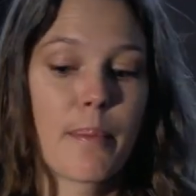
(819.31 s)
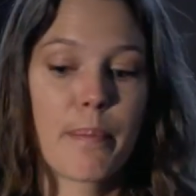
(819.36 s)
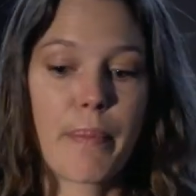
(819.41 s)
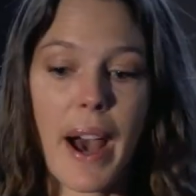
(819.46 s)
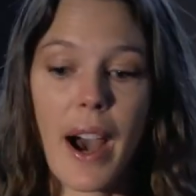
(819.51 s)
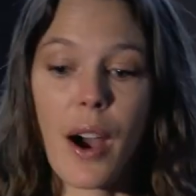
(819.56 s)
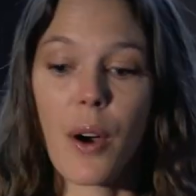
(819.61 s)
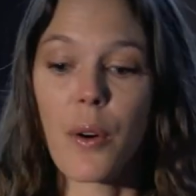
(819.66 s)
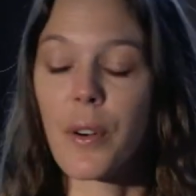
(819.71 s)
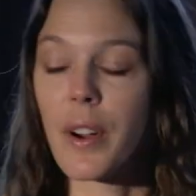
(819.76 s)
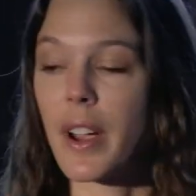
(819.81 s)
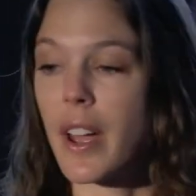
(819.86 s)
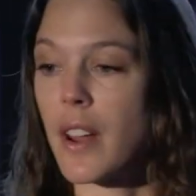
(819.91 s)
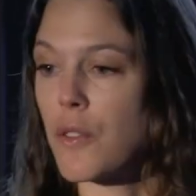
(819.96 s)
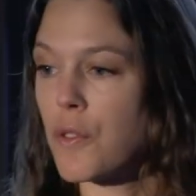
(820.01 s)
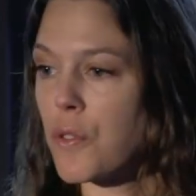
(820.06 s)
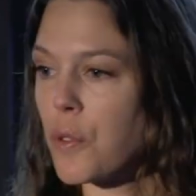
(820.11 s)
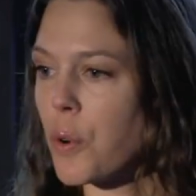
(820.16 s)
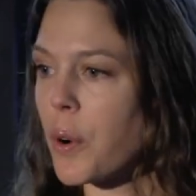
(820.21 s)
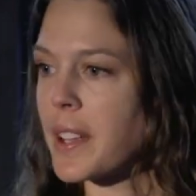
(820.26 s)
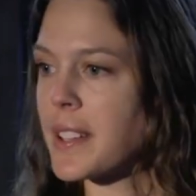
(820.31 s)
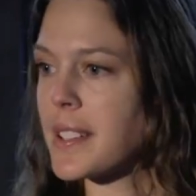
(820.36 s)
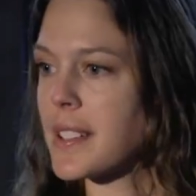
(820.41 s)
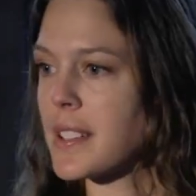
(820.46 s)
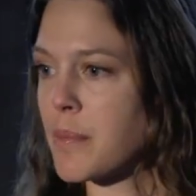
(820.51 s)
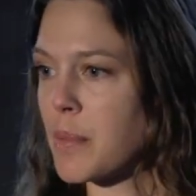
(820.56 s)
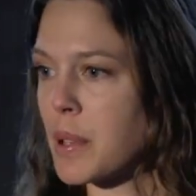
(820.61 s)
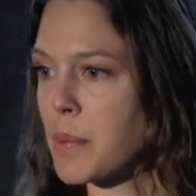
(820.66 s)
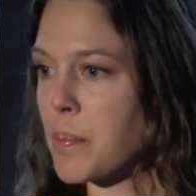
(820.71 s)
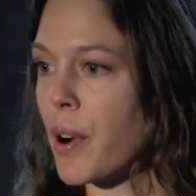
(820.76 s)
power, and voice
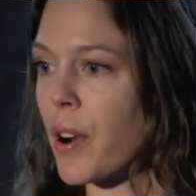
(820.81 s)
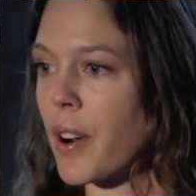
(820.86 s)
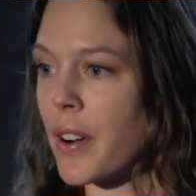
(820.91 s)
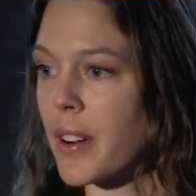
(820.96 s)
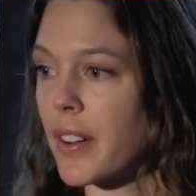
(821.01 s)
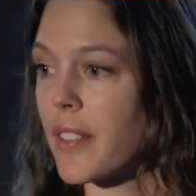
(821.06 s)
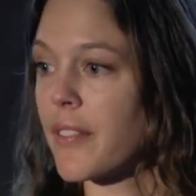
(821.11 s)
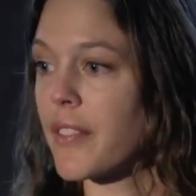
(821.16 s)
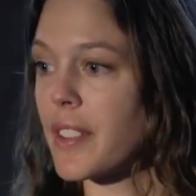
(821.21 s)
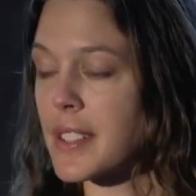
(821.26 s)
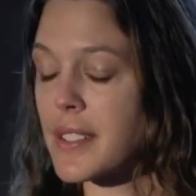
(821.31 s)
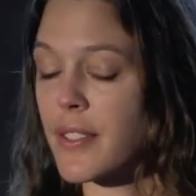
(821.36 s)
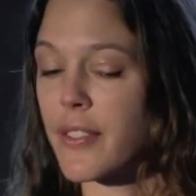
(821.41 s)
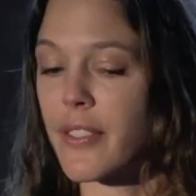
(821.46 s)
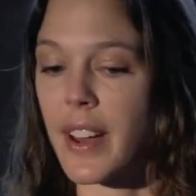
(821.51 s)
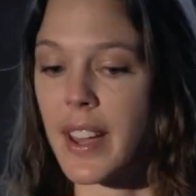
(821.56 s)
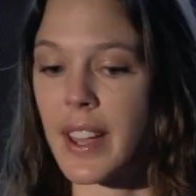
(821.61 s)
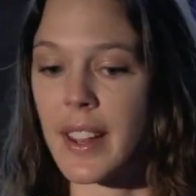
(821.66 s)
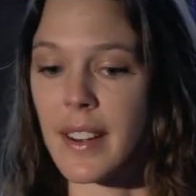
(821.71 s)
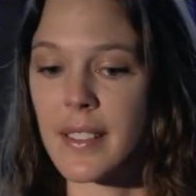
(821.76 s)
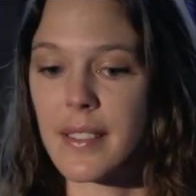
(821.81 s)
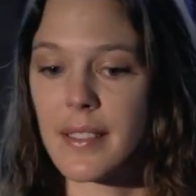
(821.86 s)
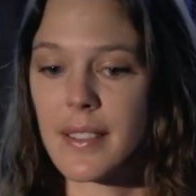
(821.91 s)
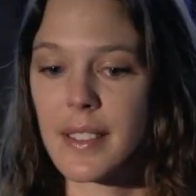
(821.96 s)
to be part of this fight.